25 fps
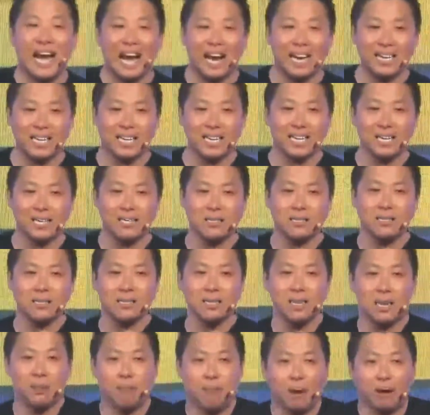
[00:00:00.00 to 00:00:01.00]
others
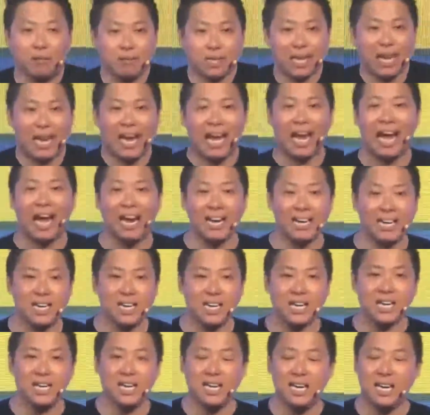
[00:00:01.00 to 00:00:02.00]
about that
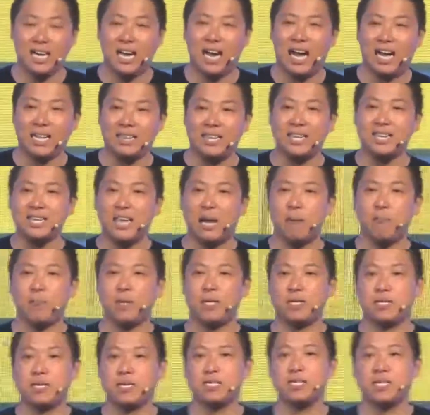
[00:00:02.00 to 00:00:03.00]
idea, I think that
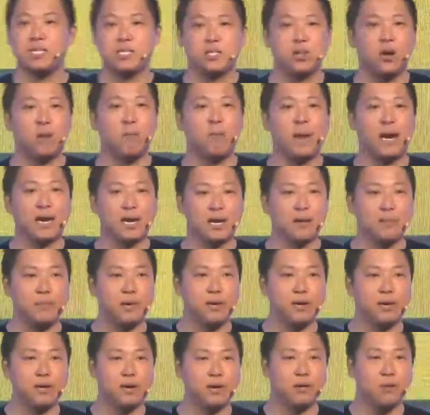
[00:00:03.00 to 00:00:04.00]
business is not
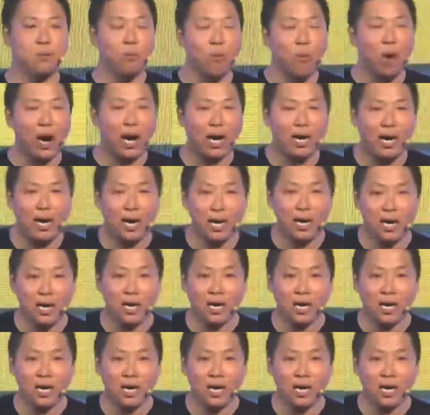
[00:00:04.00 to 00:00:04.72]
bankable. Why?